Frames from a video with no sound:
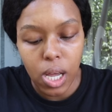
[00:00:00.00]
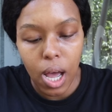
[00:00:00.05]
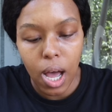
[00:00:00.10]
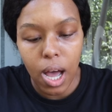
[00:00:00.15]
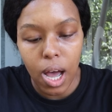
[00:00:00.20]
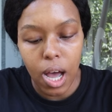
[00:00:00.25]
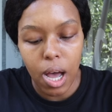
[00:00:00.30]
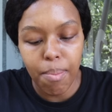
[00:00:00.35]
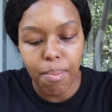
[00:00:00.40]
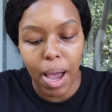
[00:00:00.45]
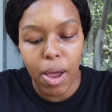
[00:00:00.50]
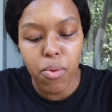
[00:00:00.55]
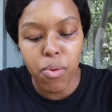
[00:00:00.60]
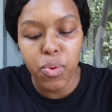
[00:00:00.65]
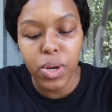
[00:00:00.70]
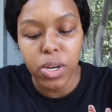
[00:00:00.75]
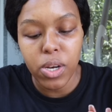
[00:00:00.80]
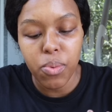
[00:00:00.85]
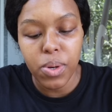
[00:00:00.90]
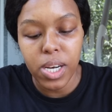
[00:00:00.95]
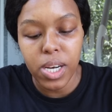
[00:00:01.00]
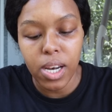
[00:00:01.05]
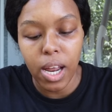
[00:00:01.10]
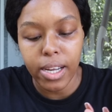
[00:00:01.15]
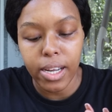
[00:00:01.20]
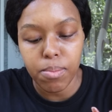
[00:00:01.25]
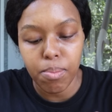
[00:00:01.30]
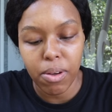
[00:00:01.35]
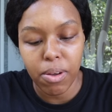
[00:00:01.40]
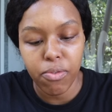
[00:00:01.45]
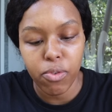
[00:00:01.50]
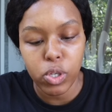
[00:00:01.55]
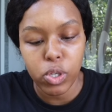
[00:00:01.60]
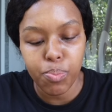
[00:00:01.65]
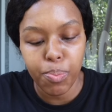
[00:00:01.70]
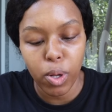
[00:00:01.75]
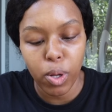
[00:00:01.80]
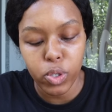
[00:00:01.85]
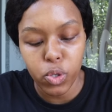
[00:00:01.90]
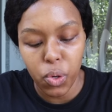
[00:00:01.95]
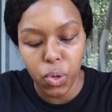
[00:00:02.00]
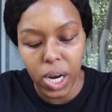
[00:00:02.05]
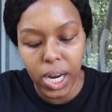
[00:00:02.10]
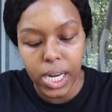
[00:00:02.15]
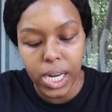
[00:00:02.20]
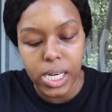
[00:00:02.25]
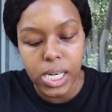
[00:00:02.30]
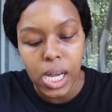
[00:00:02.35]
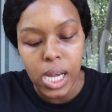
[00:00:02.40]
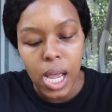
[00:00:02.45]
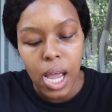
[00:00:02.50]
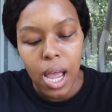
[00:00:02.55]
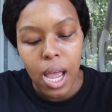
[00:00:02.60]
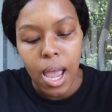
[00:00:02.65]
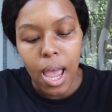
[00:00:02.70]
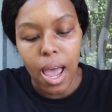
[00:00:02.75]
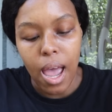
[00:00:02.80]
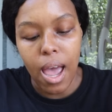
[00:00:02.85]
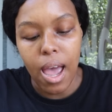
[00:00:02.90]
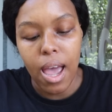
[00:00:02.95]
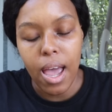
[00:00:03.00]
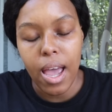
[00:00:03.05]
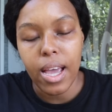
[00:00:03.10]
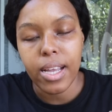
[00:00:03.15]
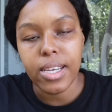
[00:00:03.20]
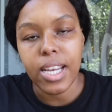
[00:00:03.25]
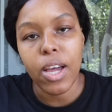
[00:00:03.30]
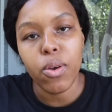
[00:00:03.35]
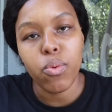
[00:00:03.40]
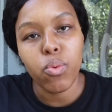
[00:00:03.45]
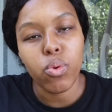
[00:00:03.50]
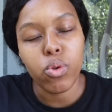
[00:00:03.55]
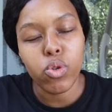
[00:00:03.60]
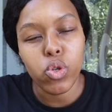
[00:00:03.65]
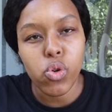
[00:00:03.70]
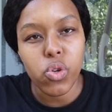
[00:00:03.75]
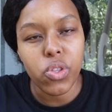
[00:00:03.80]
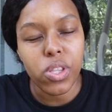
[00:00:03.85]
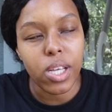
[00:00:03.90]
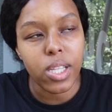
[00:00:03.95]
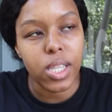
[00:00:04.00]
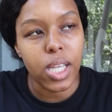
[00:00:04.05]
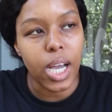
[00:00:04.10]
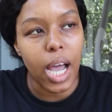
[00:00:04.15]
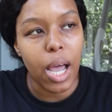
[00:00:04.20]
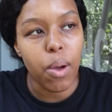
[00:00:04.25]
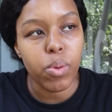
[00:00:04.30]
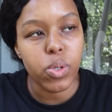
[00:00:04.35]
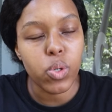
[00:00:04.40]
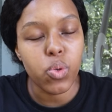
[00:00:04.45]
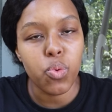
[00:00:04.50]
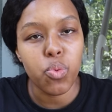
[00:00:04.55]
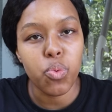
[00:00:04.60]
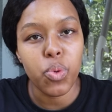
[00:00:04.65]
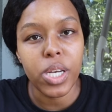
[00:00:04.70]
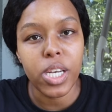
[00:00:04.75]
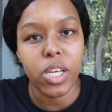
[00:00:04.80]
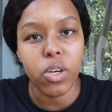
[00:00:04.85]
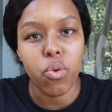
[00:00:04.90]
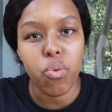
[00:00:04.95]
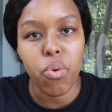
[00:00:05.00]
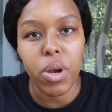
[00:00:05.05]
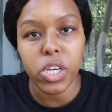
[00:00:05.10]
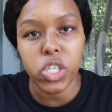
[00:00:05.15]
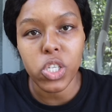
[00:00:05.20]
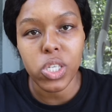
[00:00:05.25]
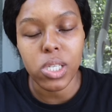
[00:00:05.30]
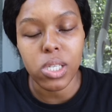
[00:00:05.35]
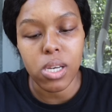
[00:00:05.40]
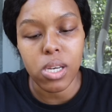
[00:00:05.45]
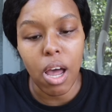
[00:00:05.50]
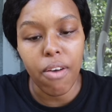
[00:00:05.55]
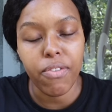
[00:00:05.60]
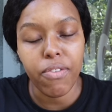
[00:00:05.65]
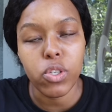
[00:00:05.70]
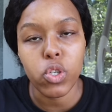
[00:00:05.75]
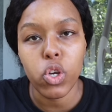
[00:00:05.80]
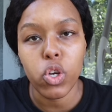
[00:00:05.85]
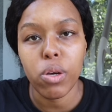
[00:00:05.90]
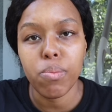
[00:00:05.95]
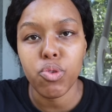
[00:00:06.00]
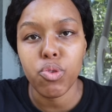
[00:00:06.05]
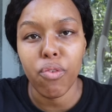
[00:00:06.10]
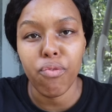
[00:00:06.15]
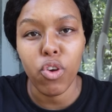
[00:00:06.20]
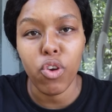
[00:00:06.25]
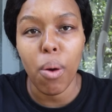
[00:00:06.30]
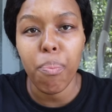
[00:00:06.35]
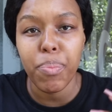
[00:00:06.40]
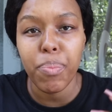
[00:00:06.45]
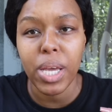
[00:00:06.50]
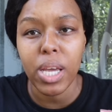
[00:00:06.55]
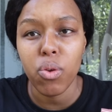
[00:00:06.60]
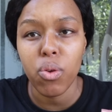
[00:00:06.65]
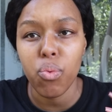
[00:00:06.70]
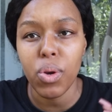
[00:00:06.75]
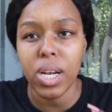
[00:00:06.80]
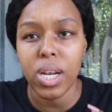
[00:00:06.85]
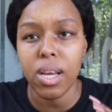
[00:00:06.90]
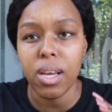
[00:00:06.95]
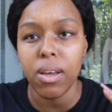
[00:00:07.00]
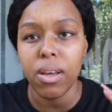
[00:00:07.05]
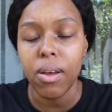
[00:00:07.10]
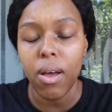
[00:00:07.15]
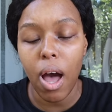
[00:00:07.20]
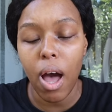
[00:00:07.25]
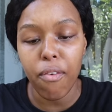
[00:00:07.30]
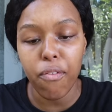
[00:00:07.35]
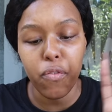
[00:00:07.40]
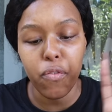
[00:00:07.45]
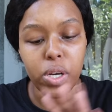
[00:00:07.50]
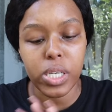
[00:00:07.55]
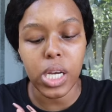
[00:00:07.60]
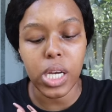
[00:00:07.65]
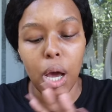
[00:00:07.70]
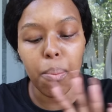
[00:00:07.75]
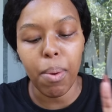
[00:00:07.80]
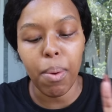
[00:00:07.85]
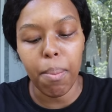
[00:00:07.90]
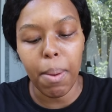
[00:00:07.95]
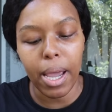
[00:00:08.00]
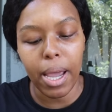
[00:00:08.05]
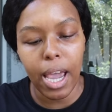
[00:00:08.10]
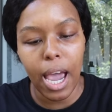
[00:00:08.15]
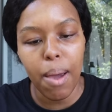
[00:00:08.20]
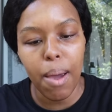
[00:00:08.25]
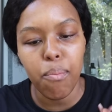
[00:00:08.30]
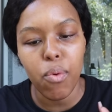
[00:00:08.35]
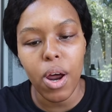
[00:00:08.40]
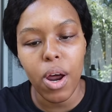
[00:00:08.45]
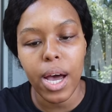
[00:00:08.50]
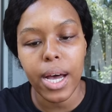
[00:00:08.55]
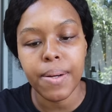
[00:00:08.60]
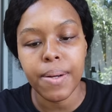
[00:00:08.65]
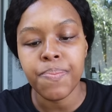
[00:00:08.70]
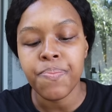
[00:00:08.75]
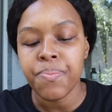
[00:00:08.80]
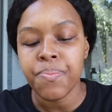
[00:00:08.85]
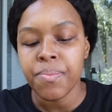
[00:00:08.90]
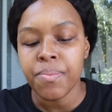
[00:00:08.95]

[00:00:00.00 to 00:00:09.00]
I really, really liked my first Bolt ride, and I do think the guy was really gracious enough in terms of not being really freaked out by my camera.